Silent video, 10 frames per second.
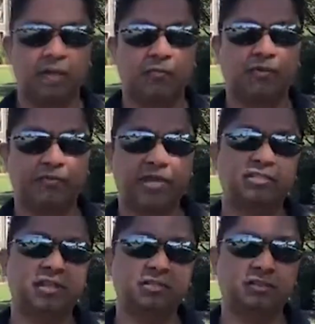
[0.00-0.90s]
For
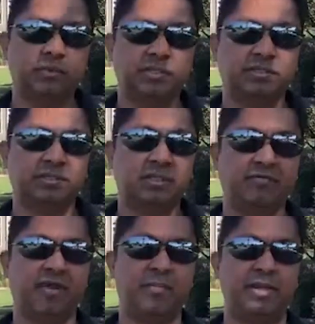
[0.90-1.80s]
residential, which is
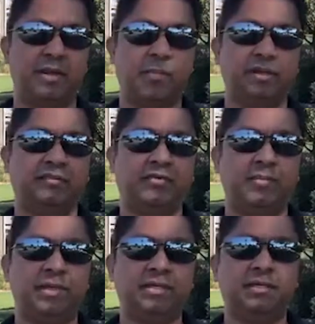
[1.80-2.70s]
single family and
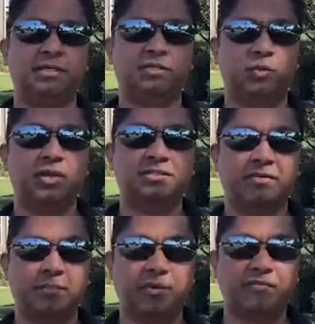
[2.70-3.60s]
multifamily, it's
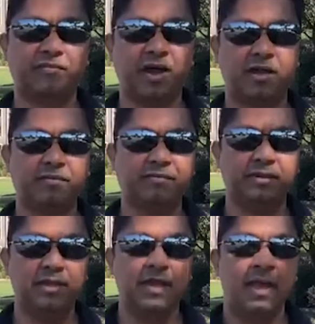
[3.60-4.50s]
27.5,
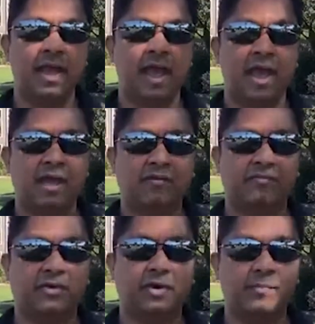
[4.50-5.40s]
and
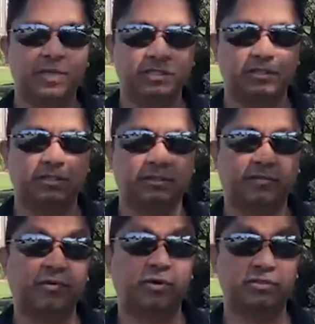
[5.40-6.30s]
for commercial,